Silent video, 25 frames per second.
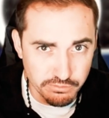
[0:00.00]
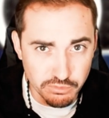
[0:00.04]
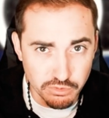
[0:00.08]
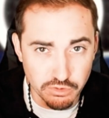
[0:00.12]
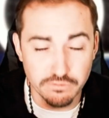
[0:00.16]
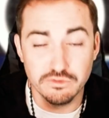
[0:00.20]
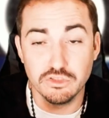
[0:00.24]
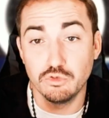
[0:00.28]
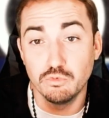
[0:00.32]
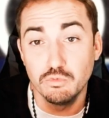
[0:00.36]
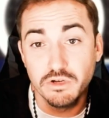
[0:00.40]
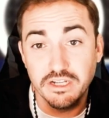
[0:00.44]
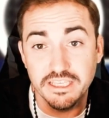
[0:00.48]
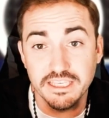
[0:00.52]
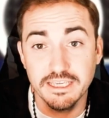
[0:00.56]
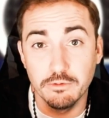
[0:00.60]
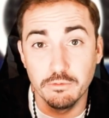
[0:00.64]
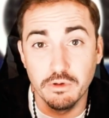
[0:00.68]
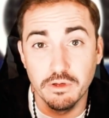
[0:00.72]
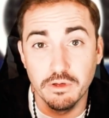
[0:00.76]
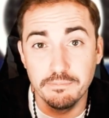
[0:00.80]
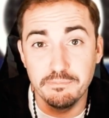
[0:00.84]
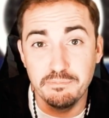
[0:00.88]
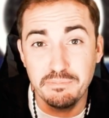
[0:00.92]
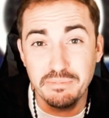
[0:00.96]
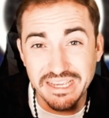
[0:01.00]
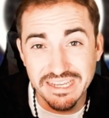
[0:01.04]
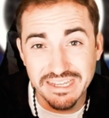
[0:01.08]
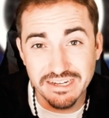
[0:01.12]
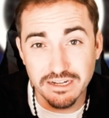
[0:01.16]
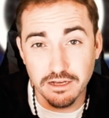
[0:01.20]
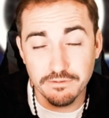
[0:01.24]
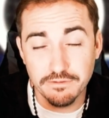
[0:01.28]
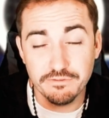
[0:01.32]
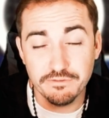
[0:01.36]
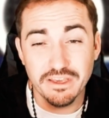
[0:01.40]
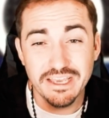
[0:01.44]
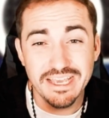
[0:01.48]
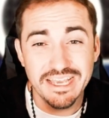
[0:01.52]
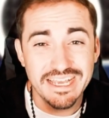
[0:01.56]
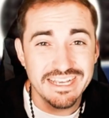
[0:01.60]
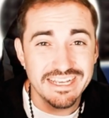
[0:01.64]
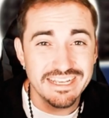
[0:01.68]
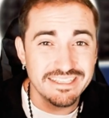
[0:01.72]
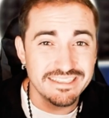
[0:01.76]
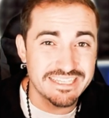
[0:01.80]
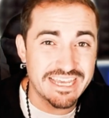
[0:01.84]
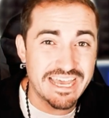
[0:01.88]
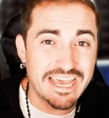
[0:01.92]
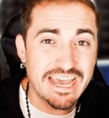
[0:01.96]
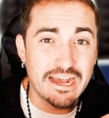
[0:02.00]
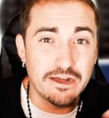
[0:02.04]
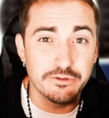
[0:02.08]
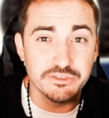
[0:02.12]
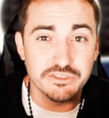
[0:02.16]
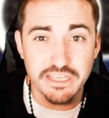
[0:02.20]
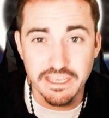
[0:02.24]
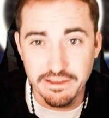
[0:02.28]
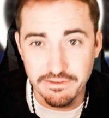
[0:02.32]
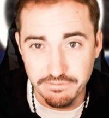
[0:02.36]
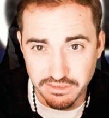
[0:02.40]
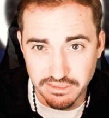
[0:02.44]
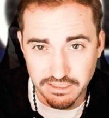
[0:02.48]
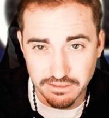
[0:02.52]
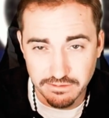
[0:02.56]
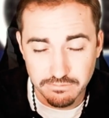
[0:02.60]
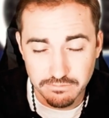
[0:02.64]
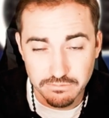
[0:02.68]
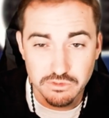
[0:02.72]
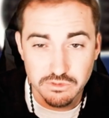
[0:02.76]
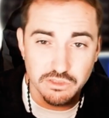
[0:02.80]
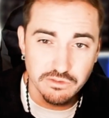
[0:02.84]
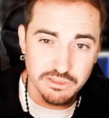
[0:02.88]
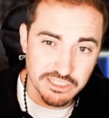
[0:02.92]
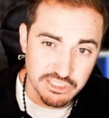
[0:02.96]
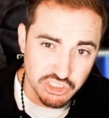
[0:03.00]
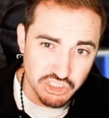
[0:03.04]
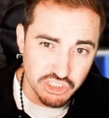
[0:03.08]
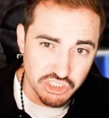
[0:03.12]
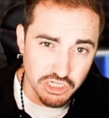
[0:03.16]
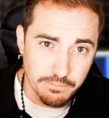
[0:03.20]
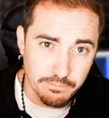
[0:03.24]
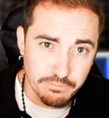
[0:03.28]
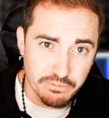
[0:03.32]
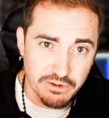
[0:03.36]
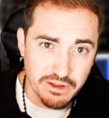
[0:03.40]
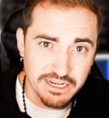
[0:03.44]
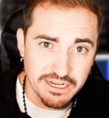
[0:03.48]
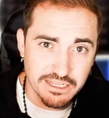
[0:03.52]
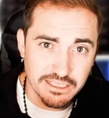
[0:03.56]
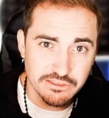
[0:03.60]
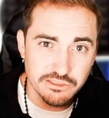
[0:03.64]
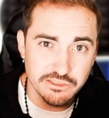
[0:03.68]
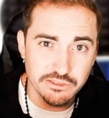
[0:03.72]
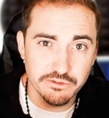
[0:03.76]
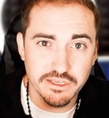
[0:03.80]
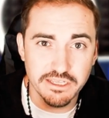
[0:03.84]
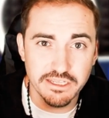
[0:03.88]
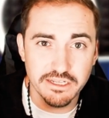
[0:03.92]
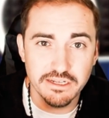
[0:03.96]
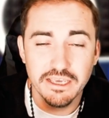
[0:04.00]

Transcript: So you wanna get one big enough to house everything. So let's jump right into it.